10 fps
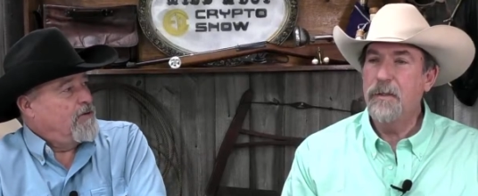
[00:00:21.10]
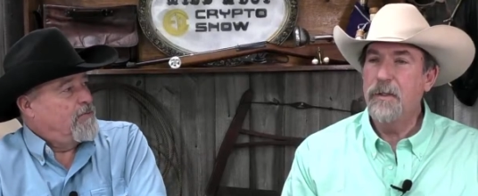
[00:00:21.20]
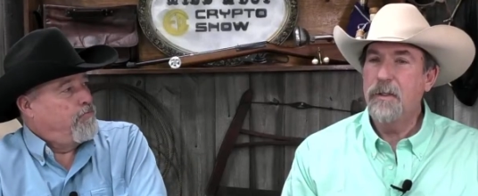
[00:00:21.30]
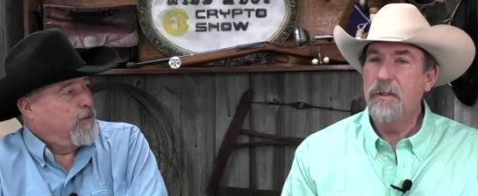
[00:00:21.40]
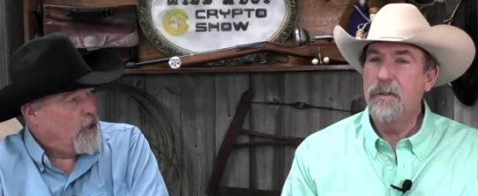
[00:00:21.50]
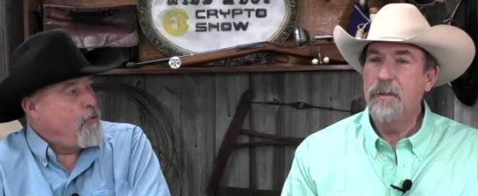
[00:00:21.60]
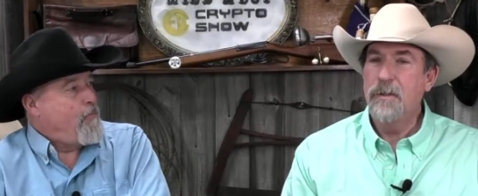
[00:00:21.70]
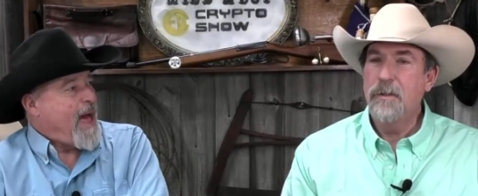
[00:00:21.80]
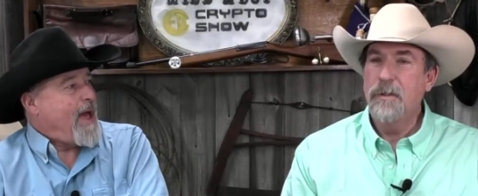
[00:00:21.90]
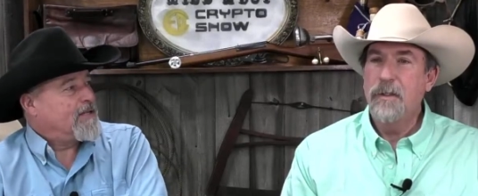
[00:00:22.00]
Speaker 1: blew
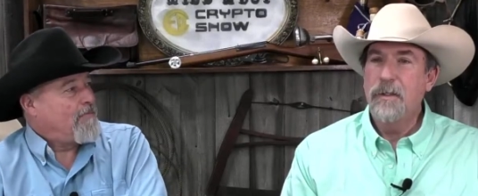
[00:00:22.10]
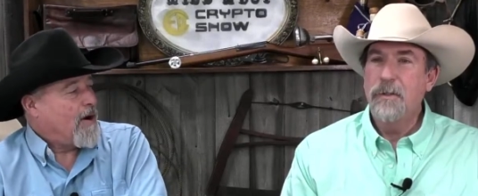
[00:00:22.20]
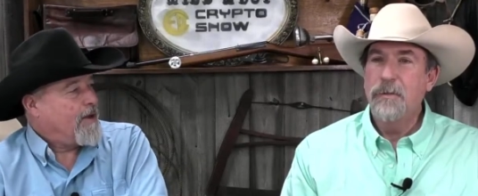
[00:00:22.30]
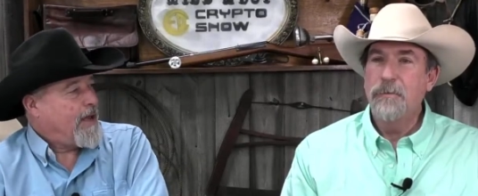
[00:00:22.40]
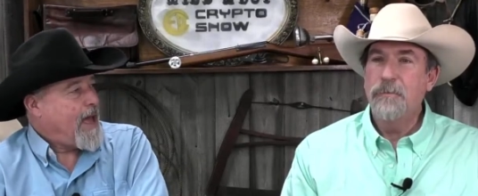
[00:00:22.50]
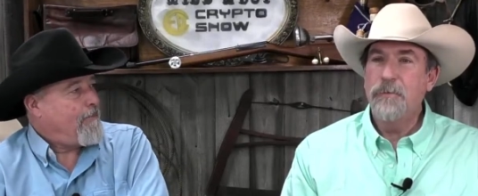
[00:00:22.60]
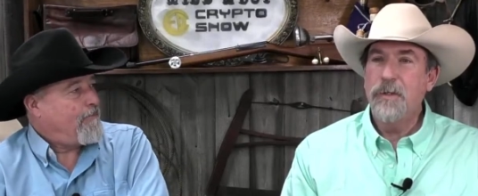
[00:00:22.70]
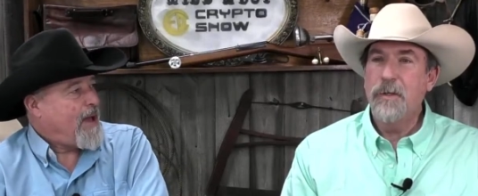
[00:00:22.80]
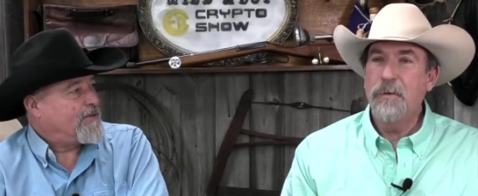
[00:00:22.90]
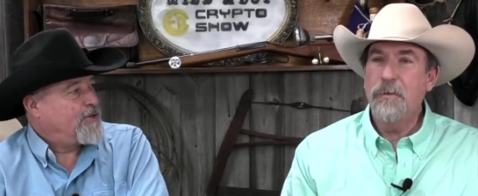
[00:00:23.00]
past market cap,
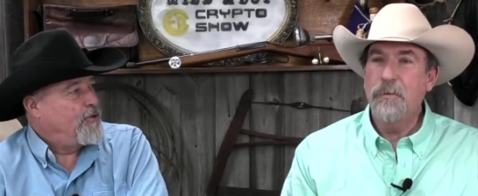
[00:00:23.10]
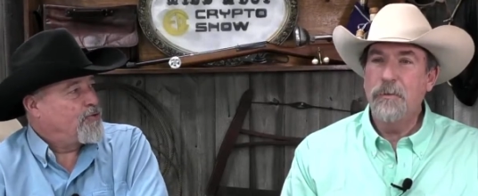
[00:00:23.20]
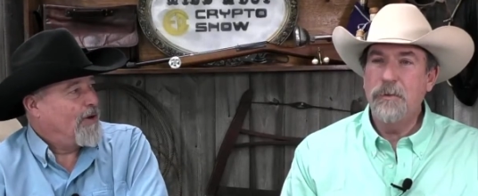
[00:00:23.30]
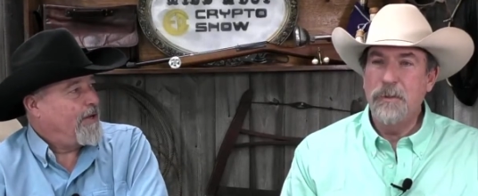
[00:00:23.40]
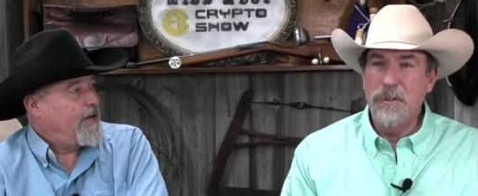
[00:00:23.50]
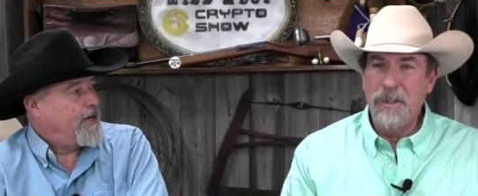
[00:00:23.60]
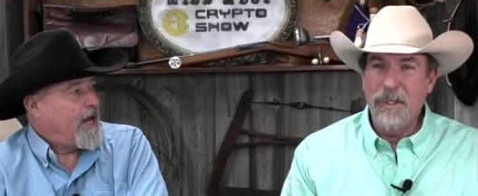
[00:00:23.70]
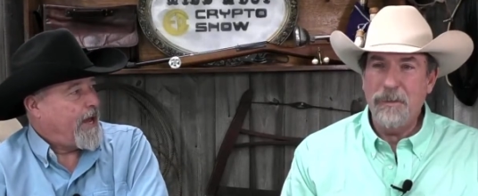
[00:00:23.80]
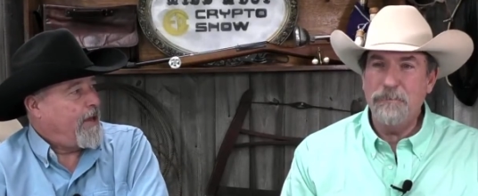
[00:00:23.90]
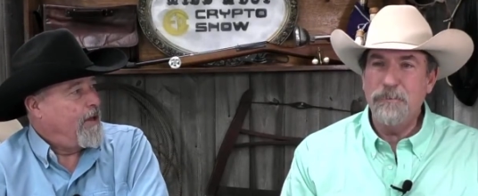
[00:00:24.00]
past $2 trillion
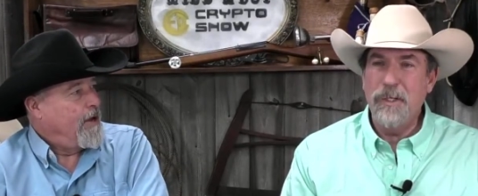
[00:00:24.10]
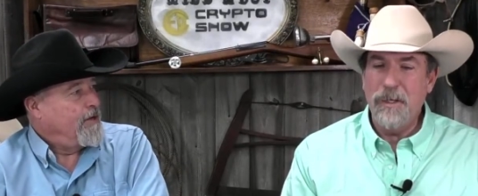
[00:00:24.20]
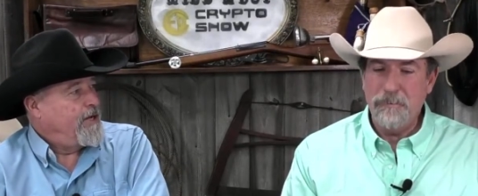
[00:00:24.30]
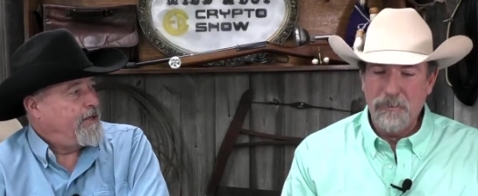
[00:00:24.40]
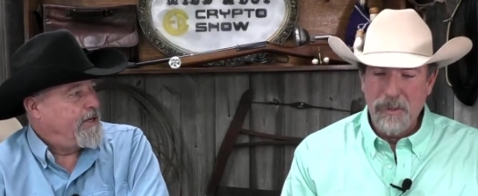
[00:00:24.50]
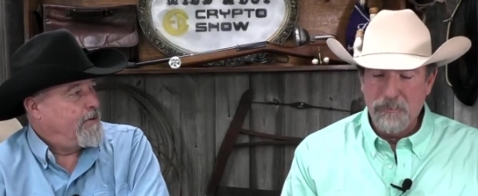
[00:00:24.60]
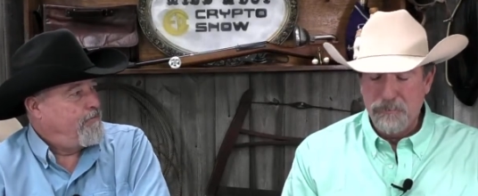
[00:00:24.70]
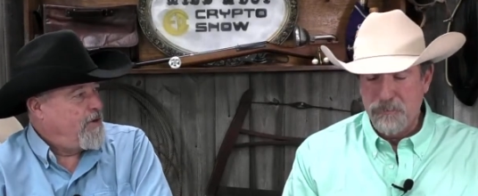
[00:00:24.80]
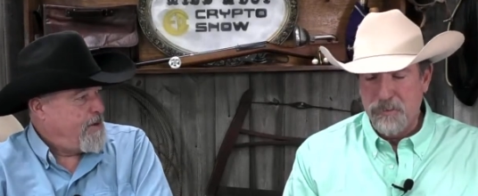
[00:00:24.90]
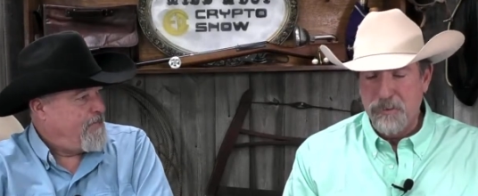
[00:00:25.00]
Speaker 2: today. Yep.
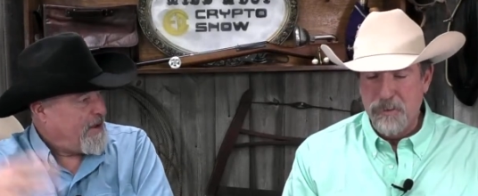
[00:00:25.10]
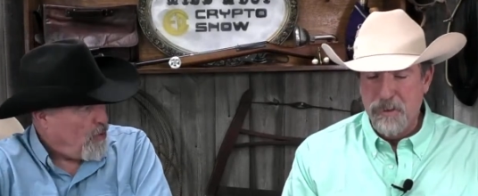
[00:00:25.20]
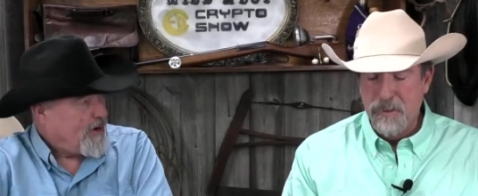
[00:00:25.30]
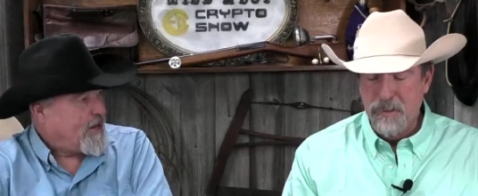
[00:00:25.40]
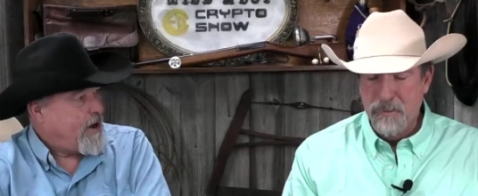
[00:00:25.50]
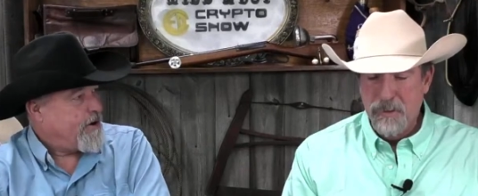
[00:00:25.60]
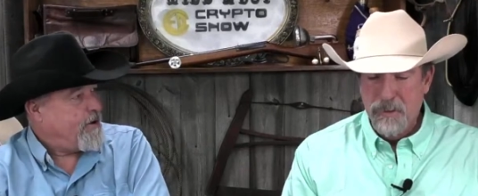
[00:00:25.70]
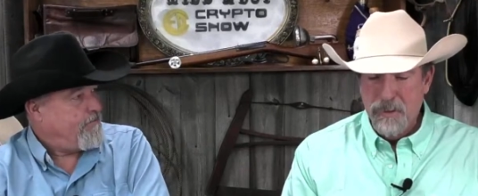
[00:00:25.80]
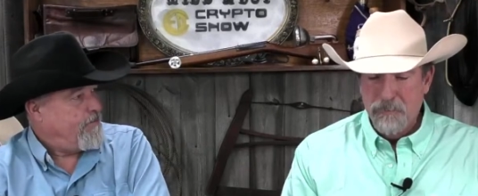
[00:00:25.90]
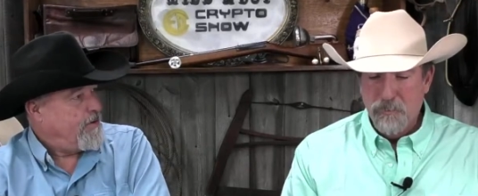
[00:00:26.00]
Speaker 1: Did
Speaker 2: Bitcoin carry
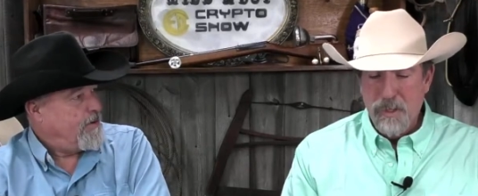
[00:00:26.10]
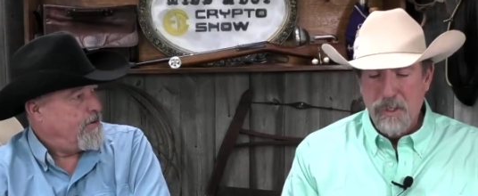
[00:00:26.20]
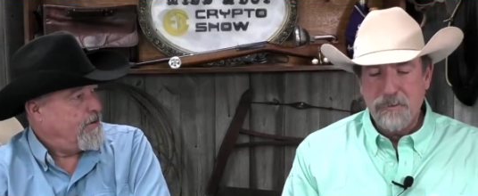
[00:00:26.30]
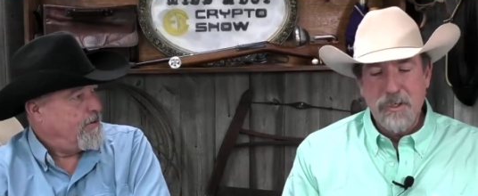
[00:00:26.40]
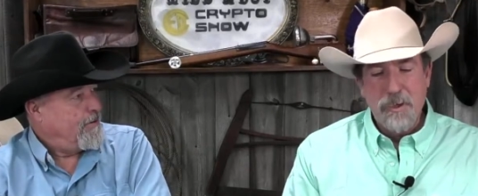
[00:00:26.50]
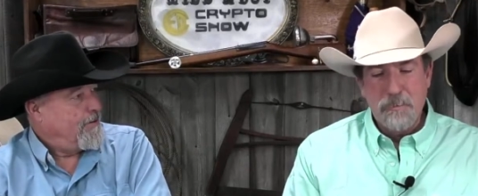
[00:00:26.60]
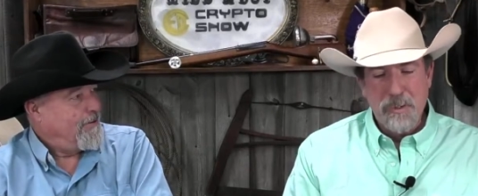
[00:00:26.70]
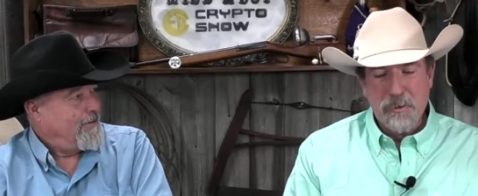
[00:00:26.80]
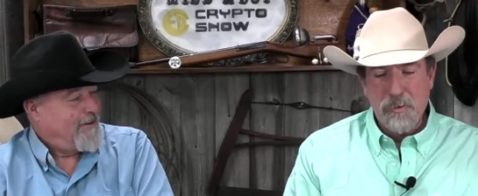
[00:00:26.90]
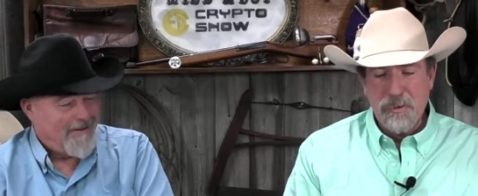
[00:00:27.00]
them? Well, no,
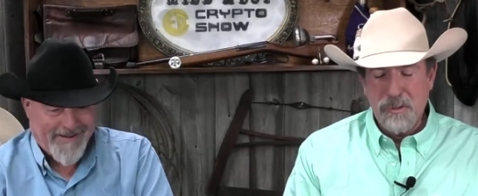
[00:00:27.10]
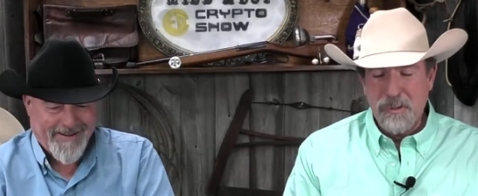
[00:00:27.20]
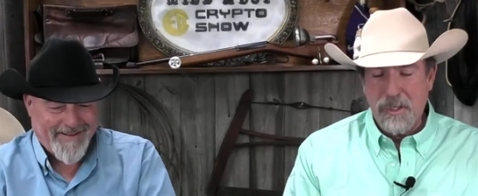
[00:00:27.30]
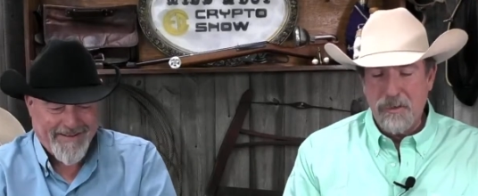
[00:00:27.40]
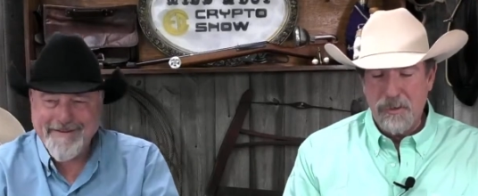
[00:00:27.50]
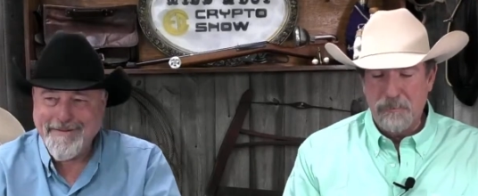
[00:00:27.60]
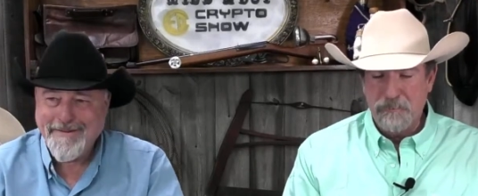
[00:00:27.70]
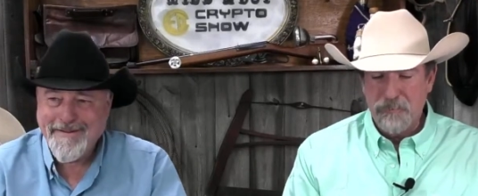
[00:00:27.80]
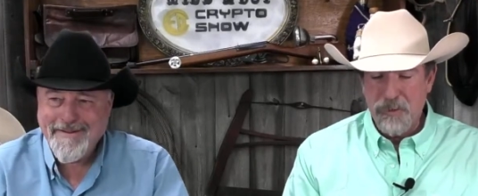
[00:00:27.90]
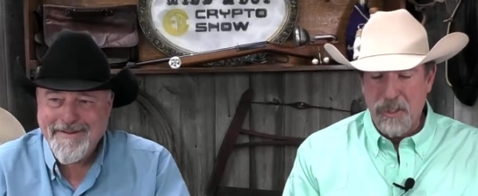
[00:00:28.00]
Bitcoin didn't carry them.
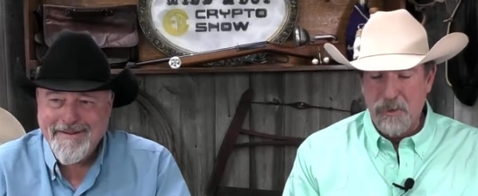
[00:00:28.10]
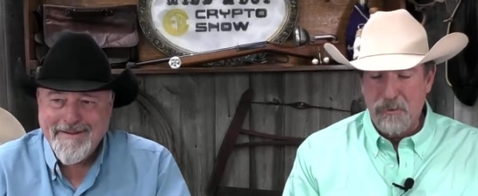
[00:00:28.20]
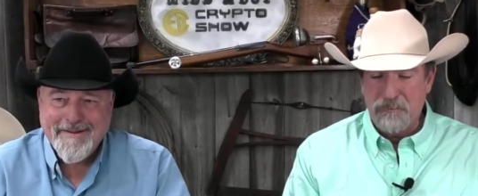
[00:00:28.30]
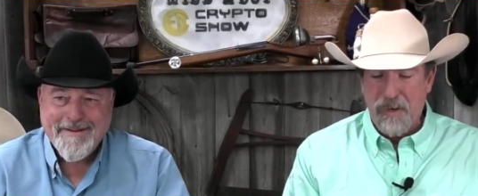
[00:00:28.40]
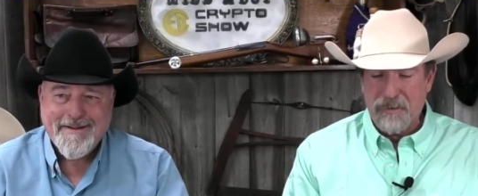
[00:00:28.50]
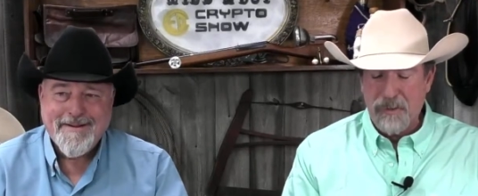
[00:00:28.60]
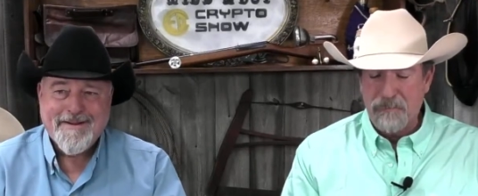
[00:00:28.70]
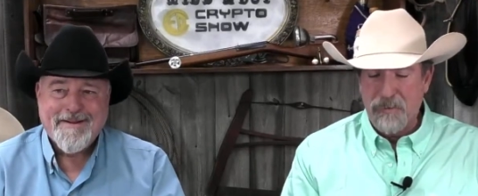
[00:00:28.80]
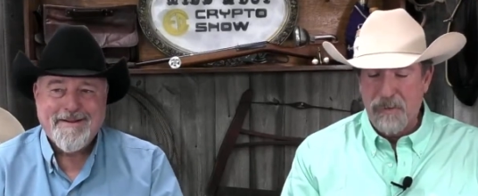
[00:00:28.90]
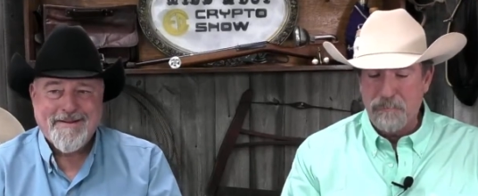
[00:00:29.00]
You know, in fact,
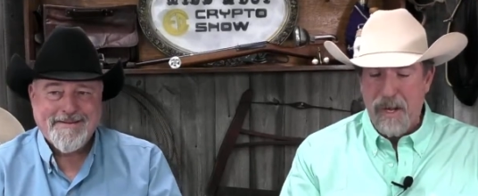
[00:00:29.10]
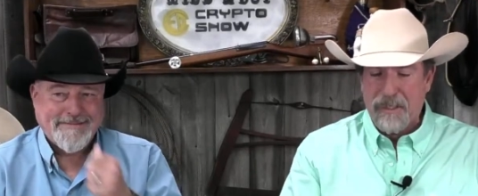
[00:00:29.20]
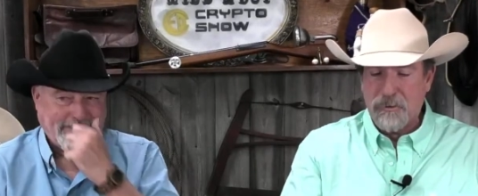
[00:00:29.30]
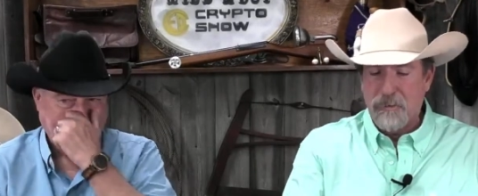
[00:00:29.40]
they backed